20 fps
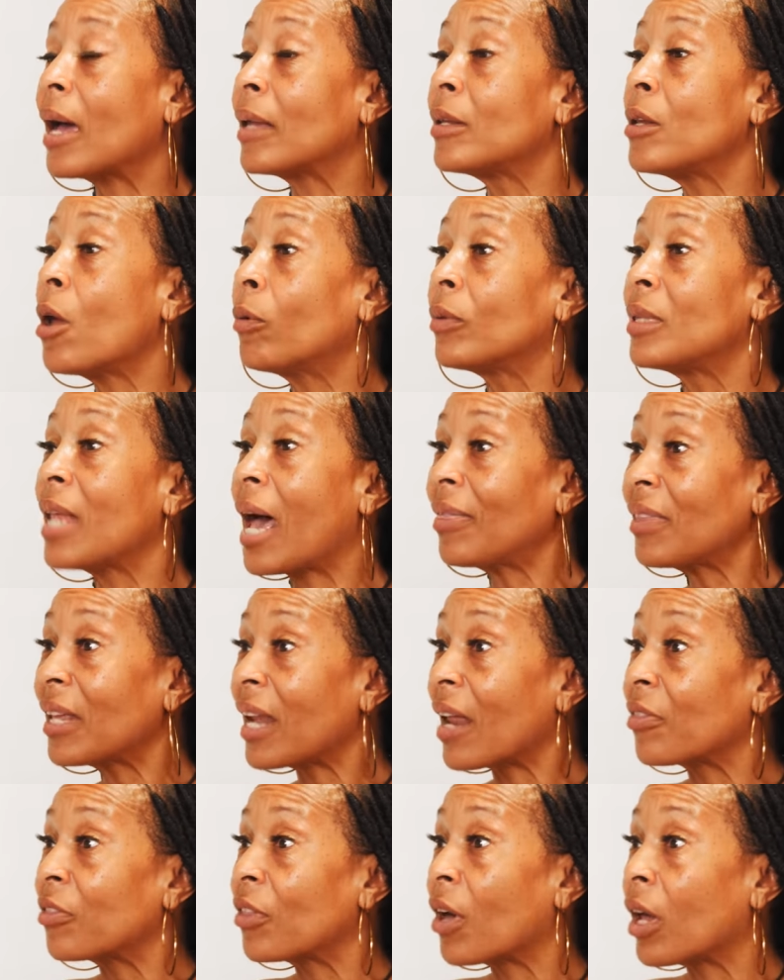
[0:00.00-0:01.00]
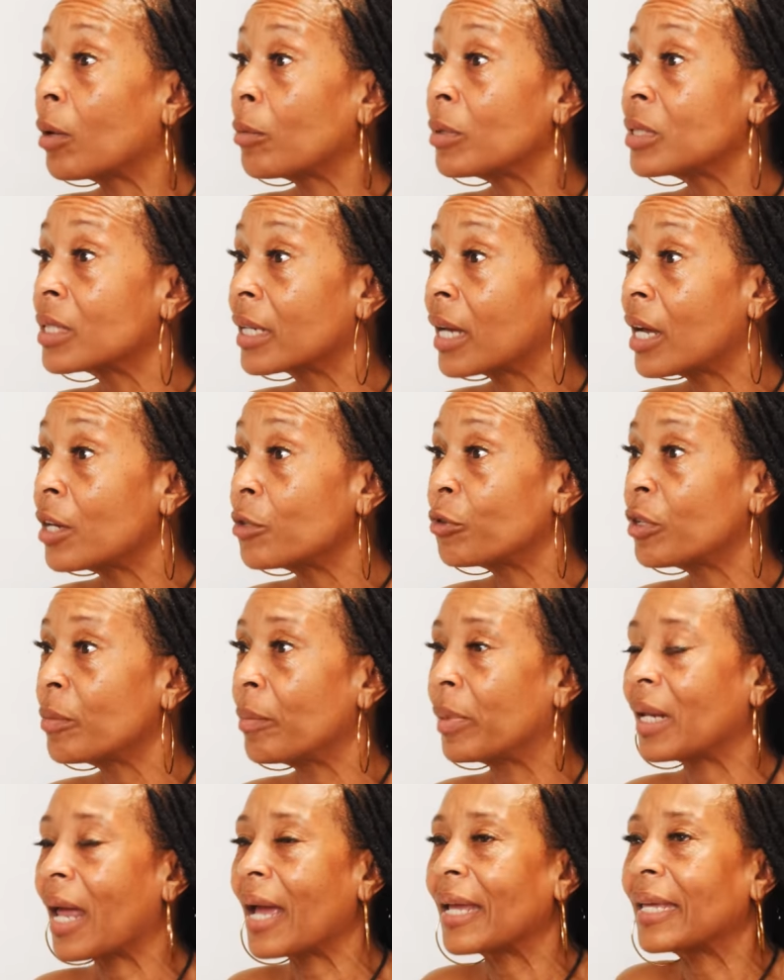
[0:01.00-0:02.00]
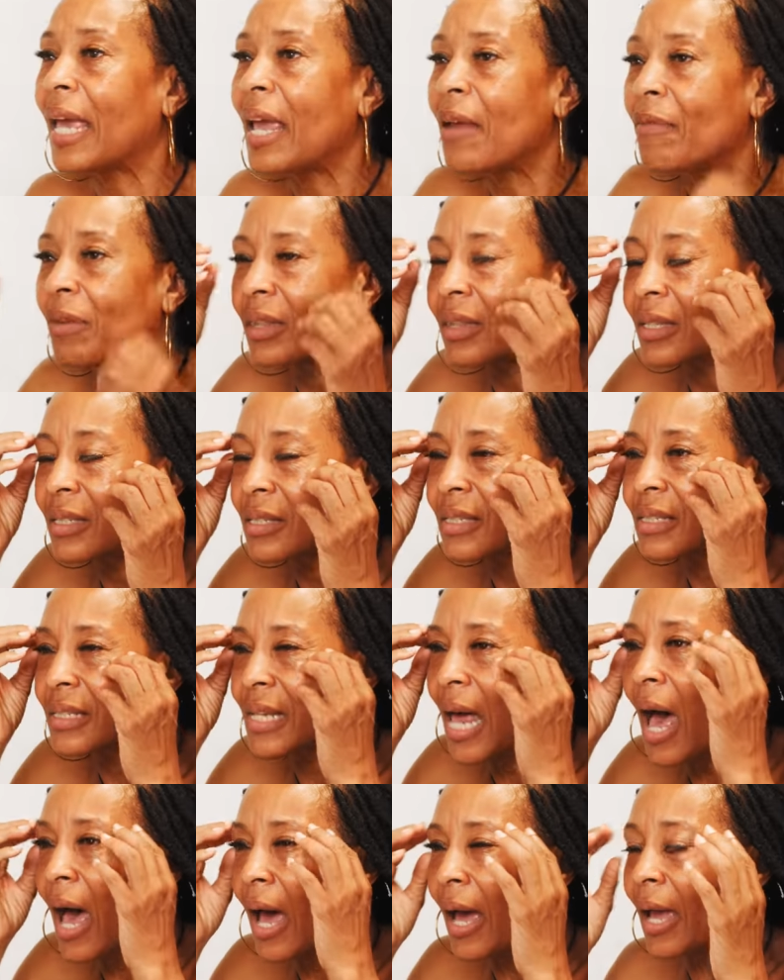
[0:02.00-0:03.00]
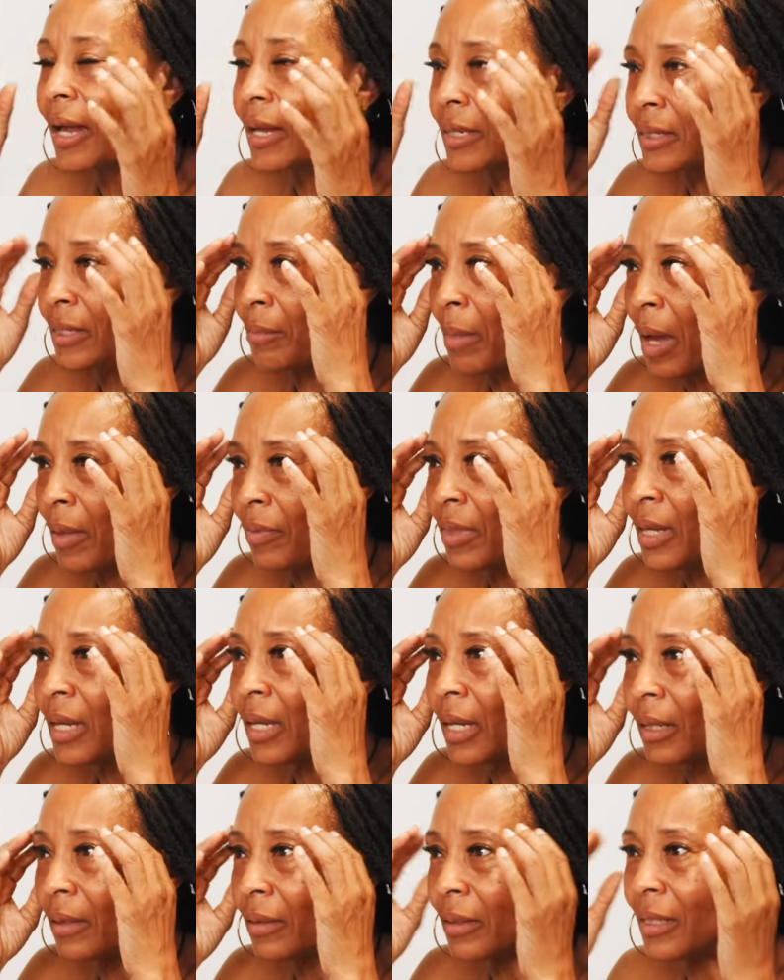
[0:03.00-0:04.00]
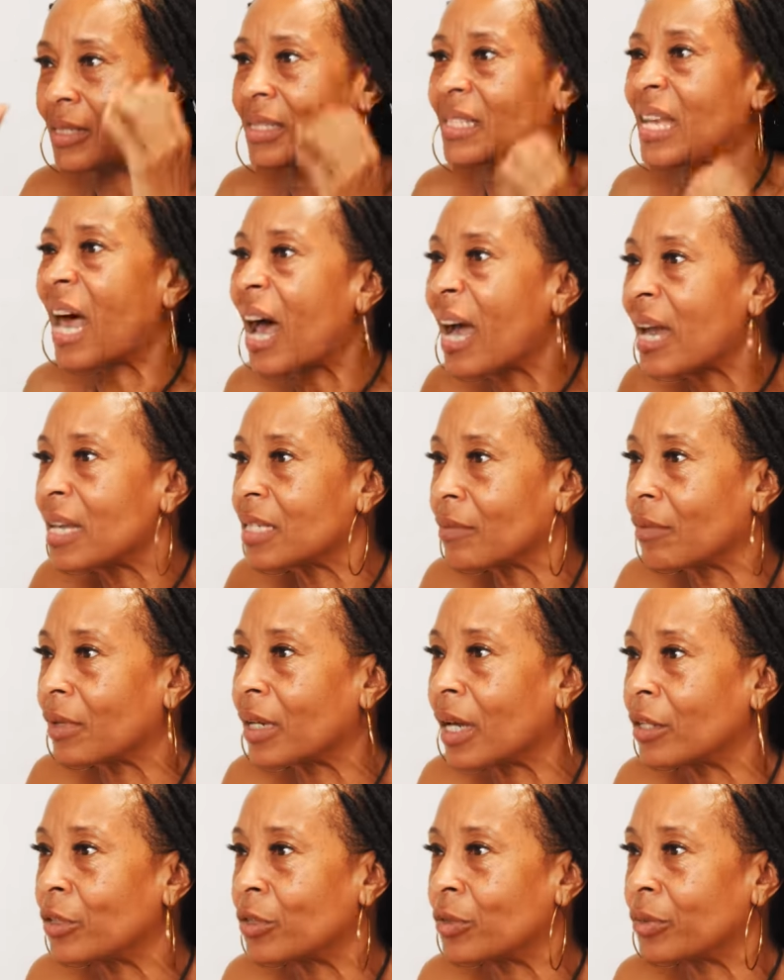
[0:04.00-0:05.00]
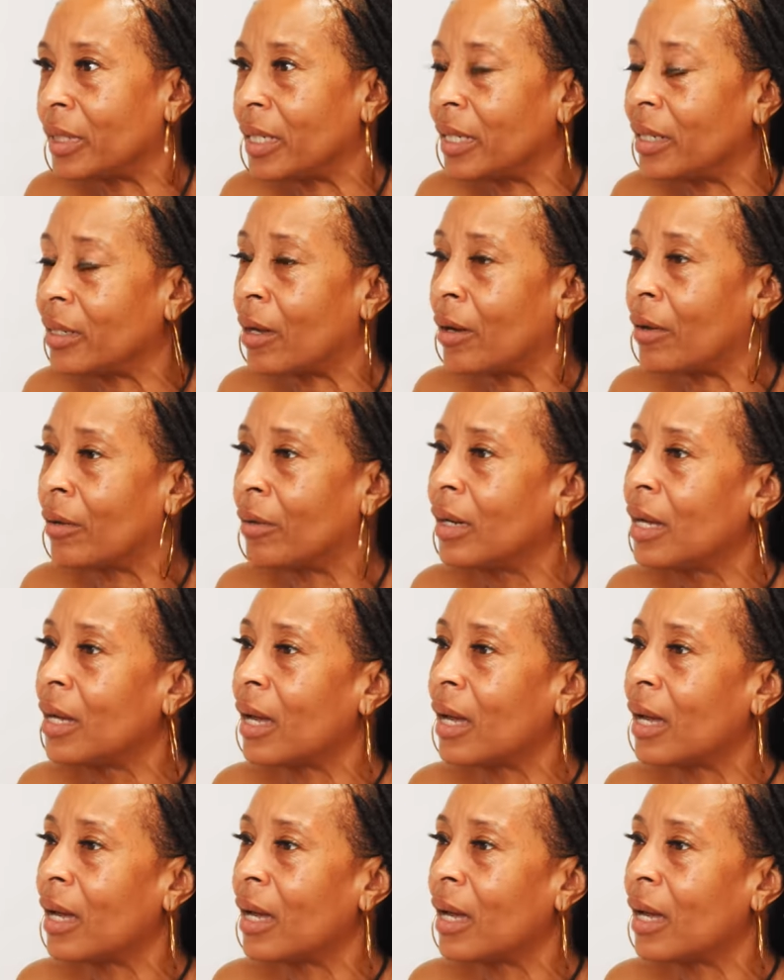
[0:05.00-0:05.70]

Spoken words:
Not that I thought it was a country, okay. But I gave it the size in my thinking, the size of a country, okay. You know.